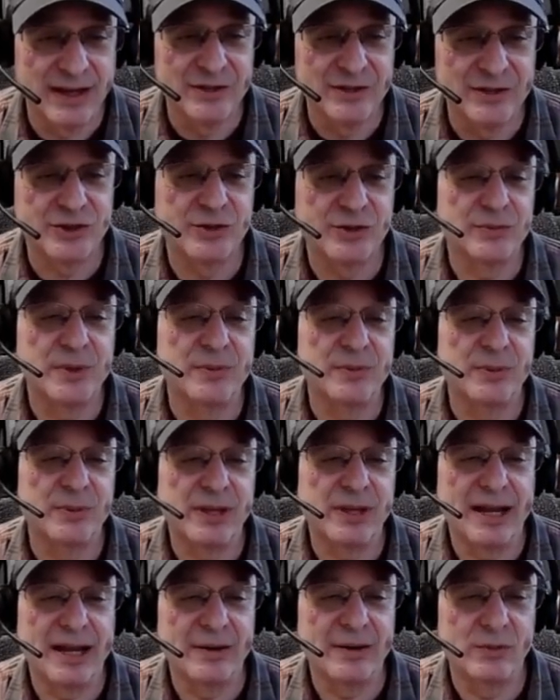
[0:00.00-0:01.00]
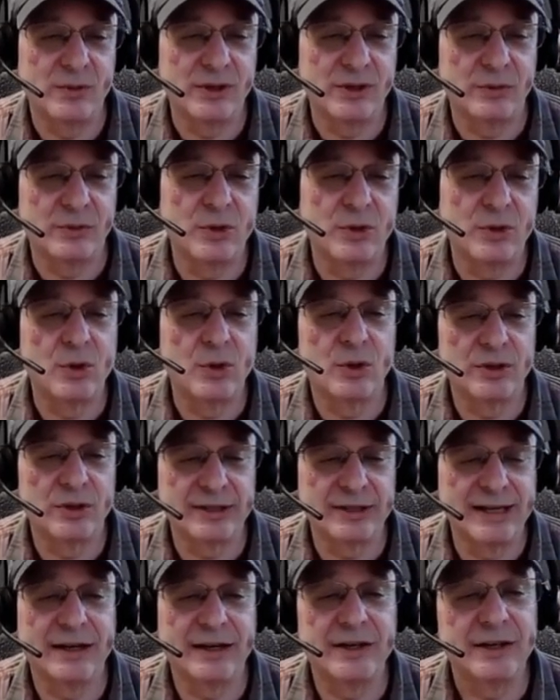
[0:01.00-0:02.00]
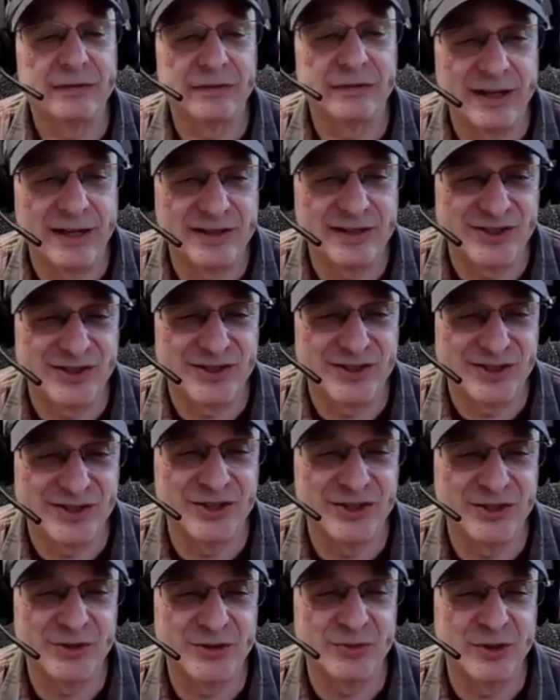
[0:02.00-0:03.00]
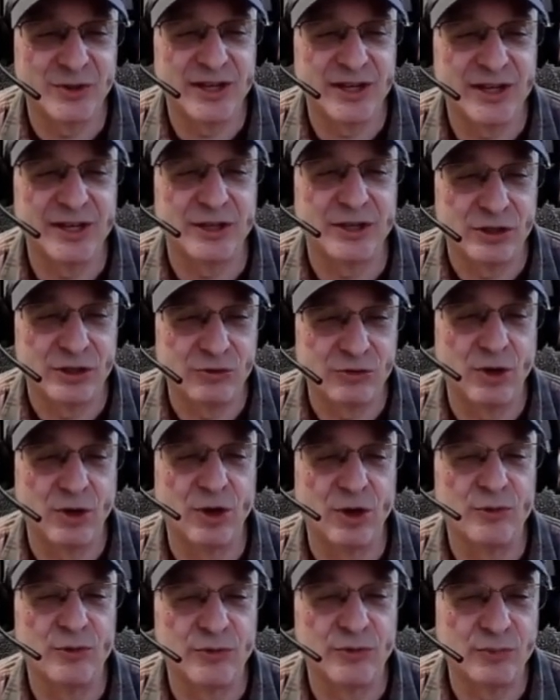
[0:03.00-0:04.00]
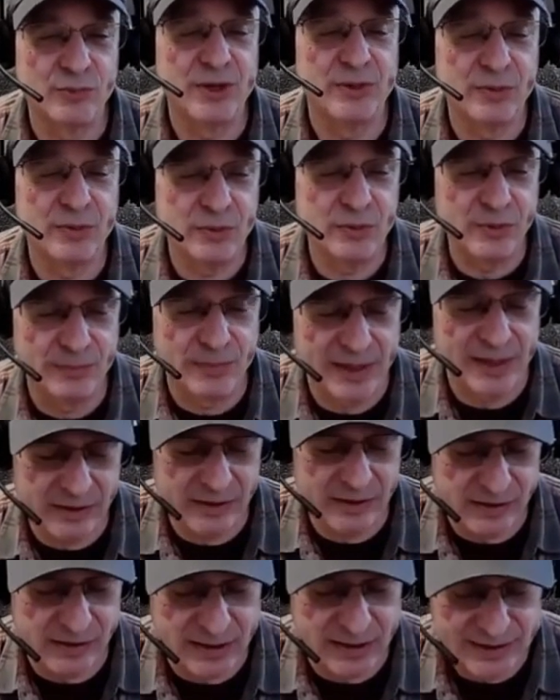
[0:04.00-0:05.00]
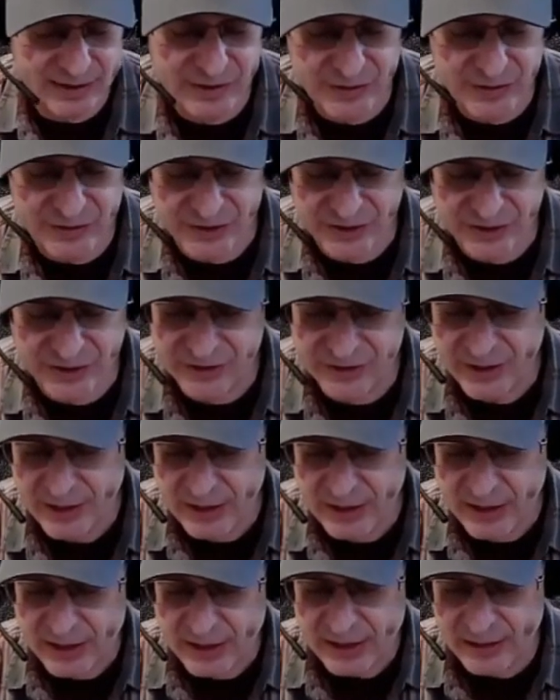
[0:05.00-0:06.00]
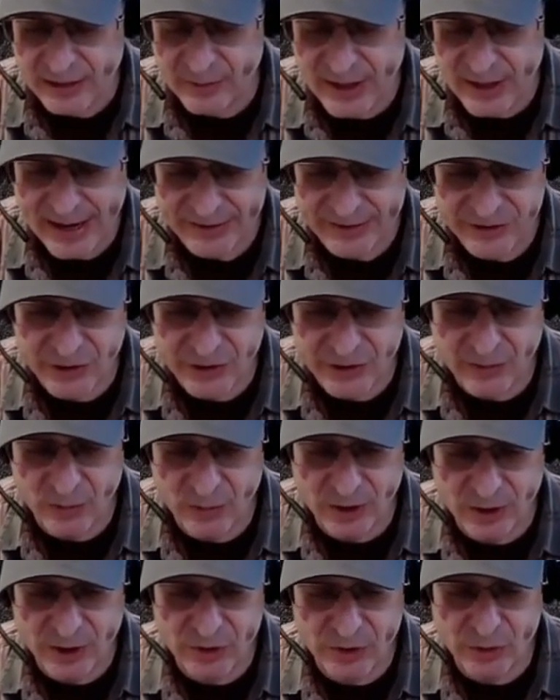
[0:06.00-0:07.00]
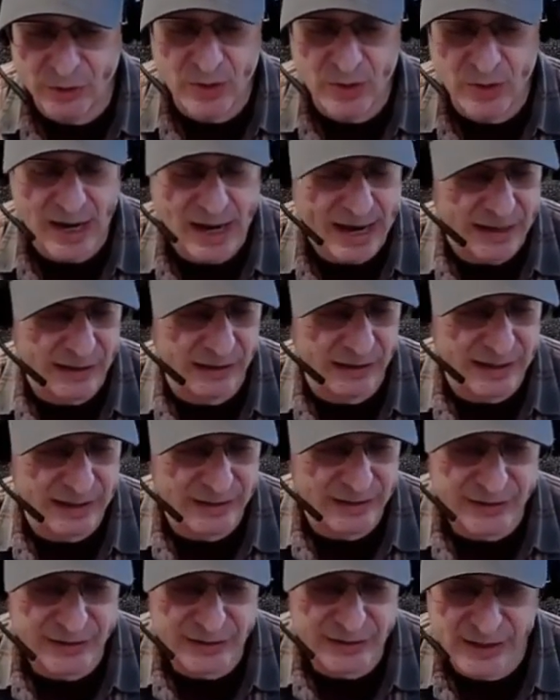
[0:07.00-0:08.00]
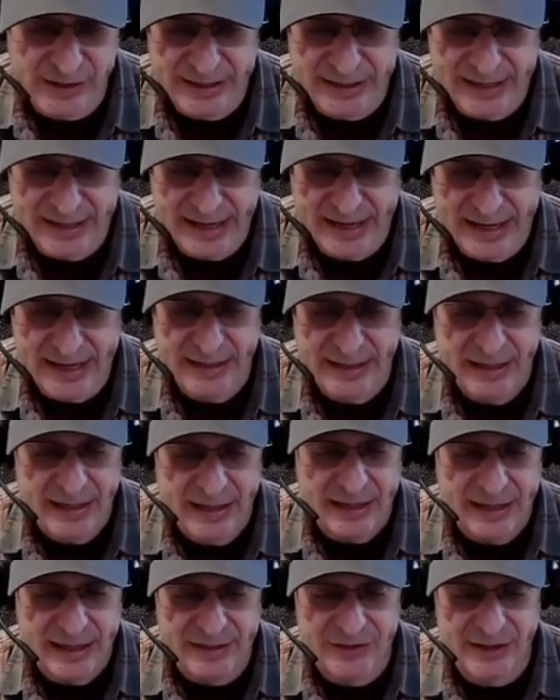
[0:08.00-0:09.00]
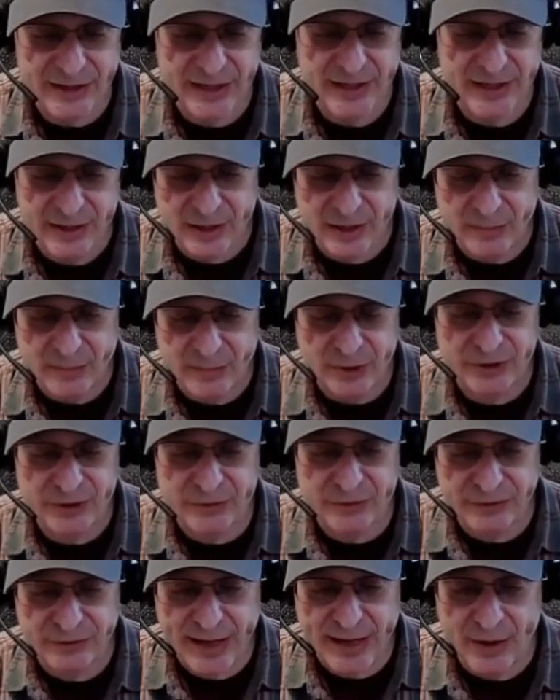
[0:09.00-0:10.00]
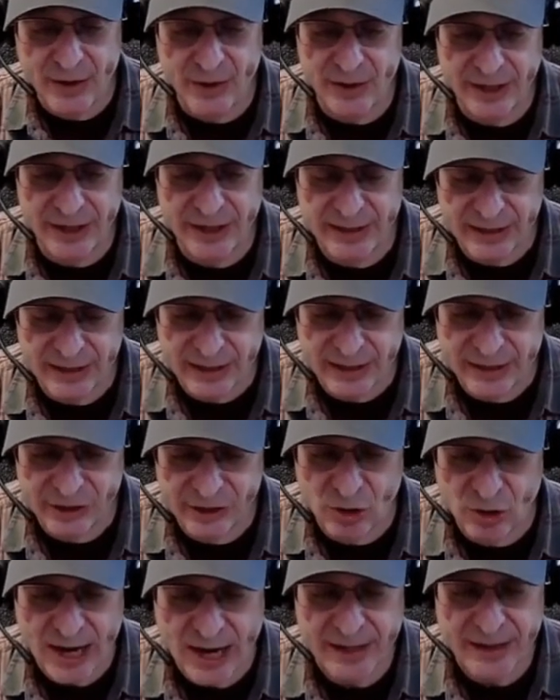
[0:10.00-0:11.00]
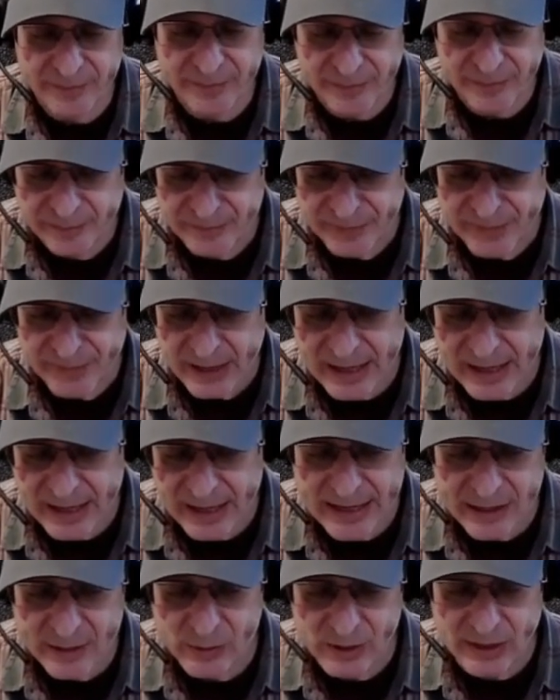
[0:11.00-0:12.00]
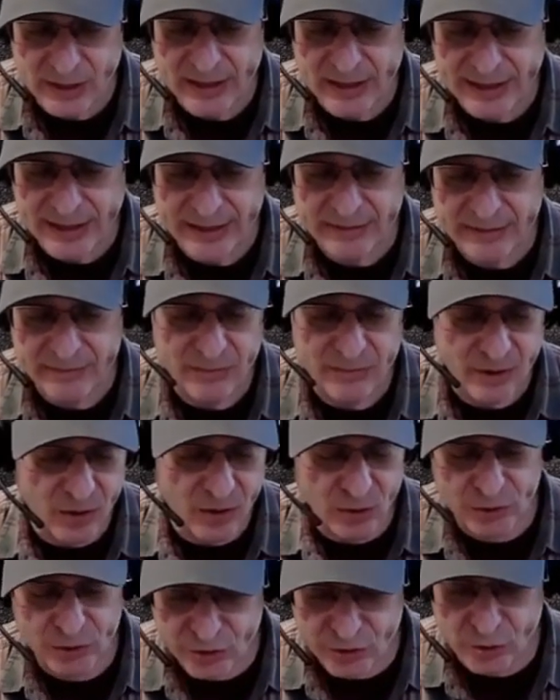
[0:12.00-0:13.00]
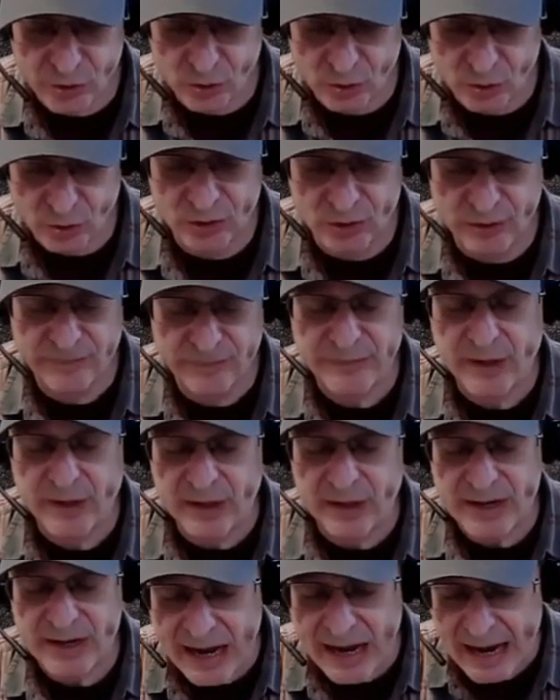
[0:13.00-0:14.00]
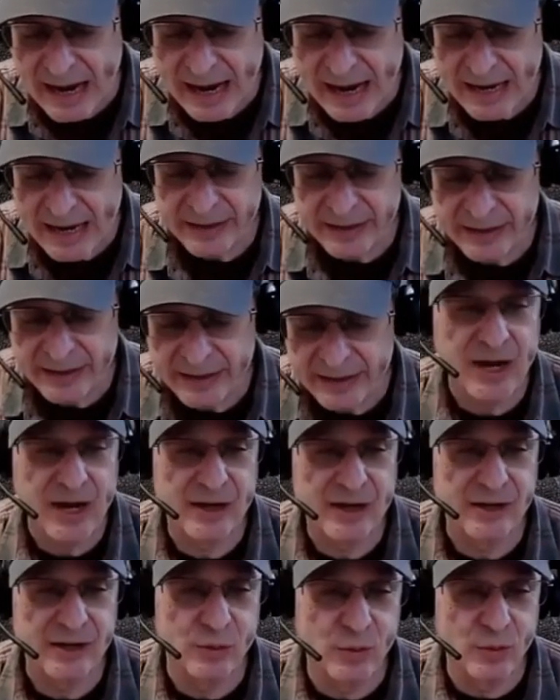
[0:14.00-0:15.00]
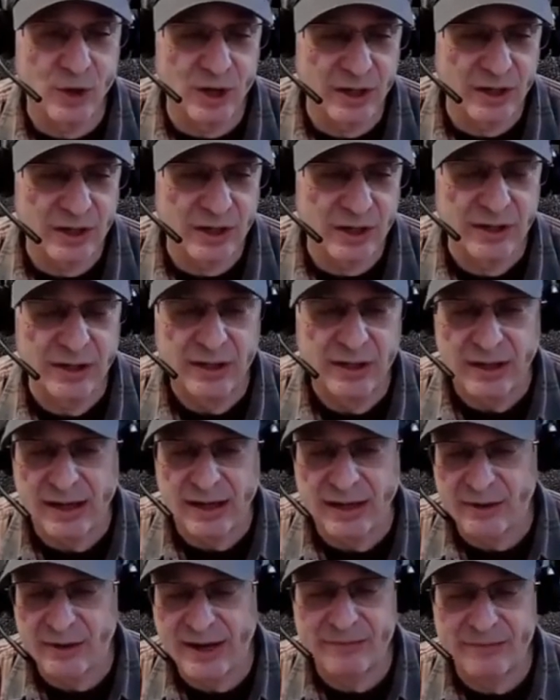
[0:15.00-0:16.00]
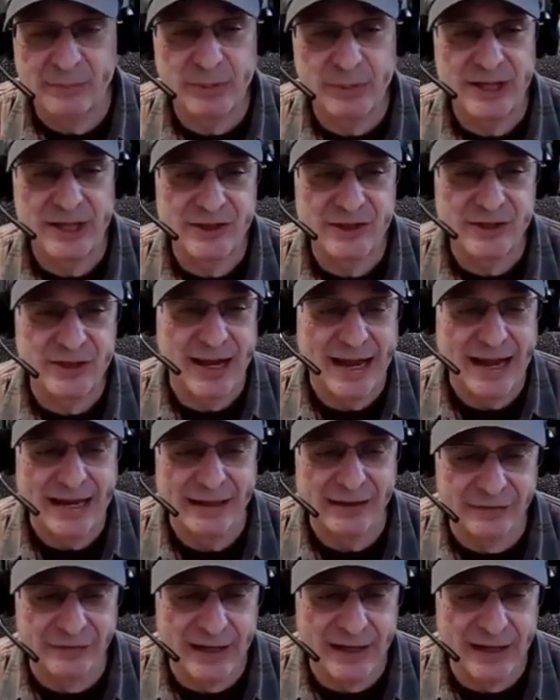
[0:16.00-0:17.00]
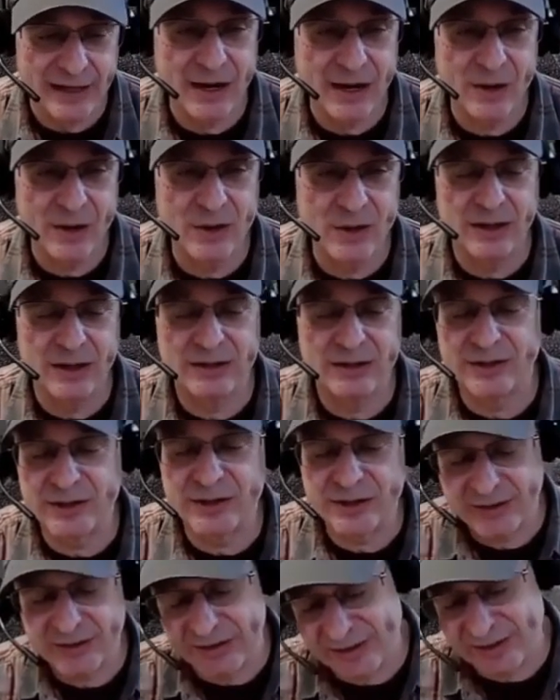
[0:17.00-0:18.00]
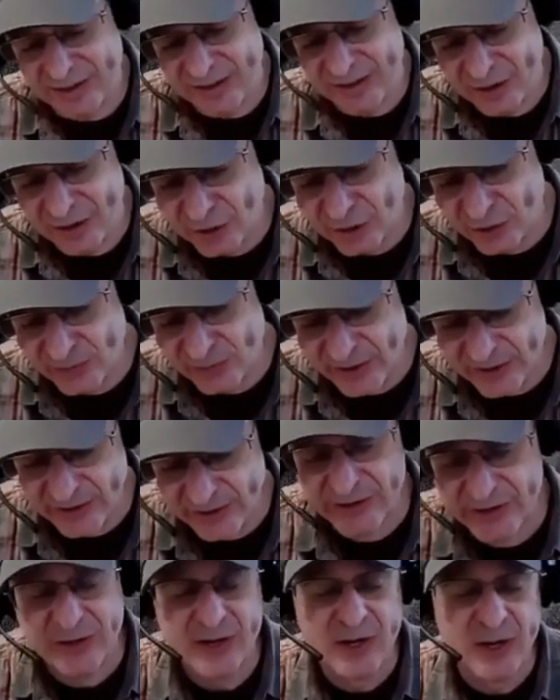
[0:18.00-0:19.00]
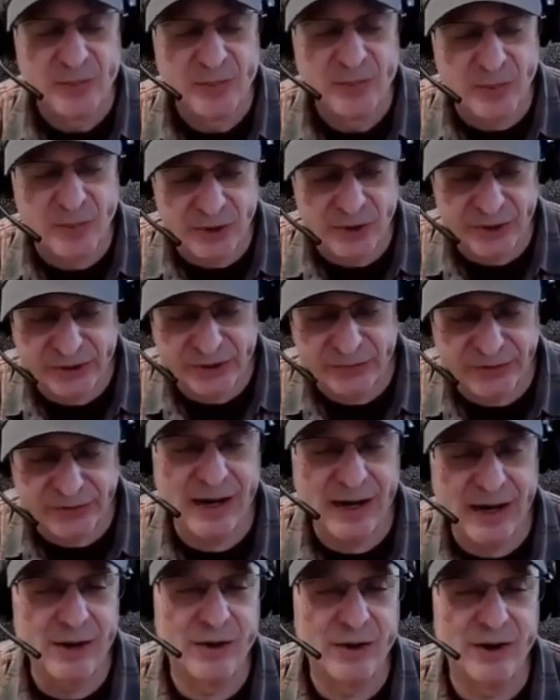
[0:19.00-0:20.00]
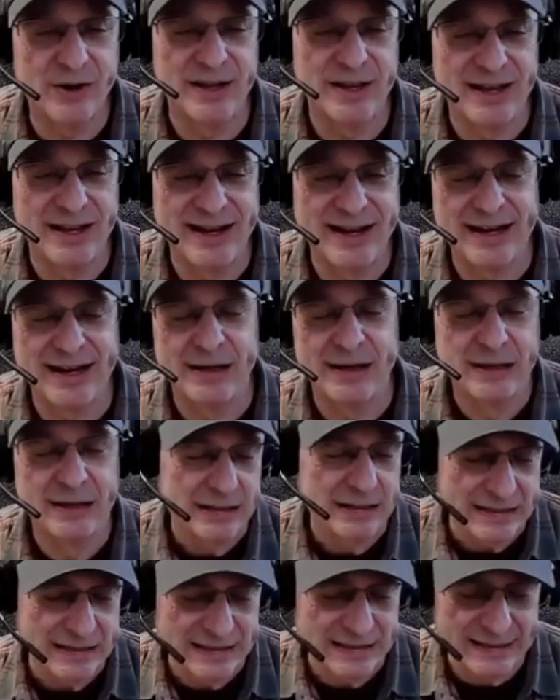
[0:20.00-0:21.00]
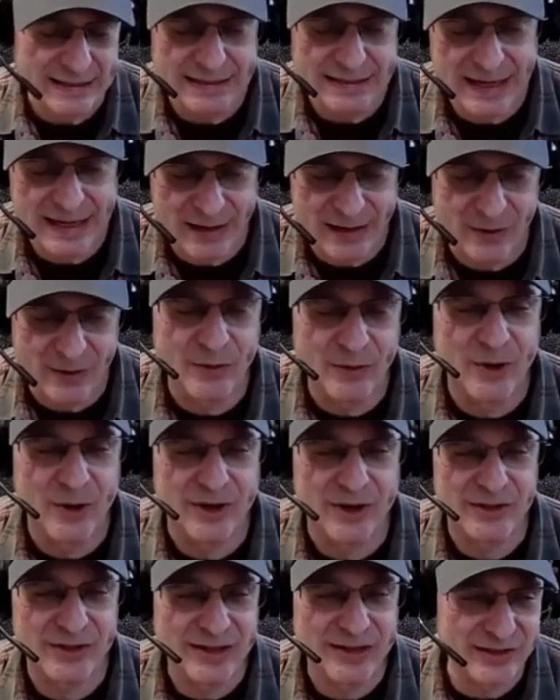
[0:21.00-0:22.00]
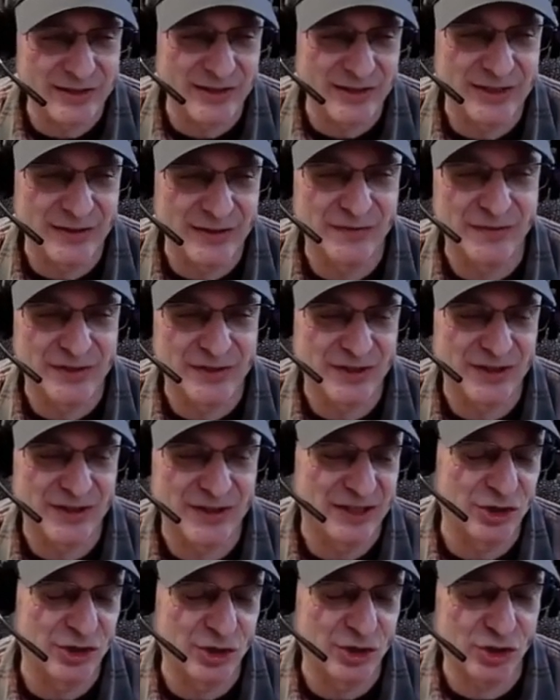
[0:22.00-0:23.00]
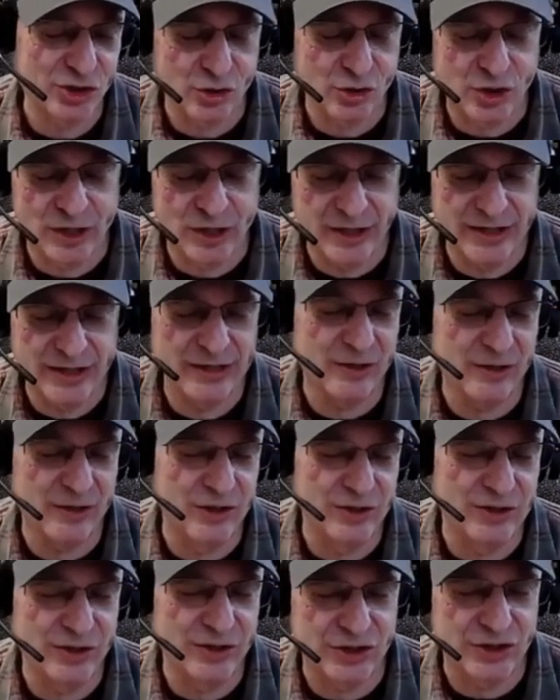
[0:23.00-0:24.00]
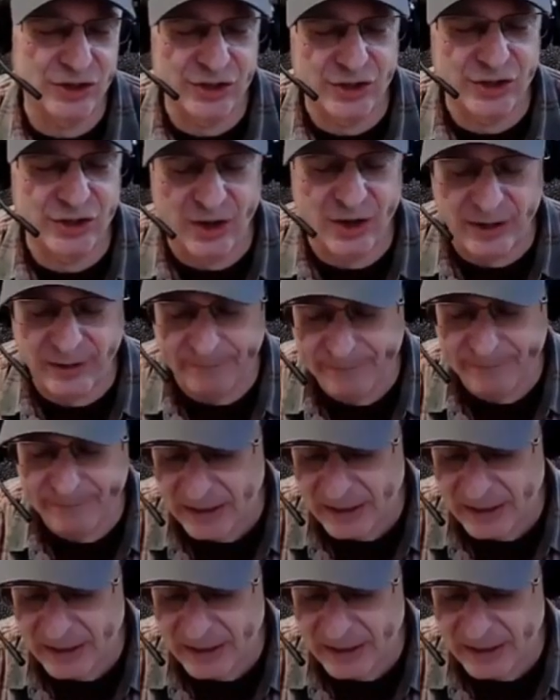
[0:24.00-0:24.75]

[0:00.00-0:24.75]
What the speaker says: And so people had what were called caregiver licenses, where they can grow for people with medical licenses. And we had someone who had a license like that and said, put some flour in it and try it. And they were like, old school, nah, it's not going to work. I don't have a place to hang the flour. Just, I said, humorous, put the flour in there. See how it works. Let's see if it's going to destroy it or it's a start.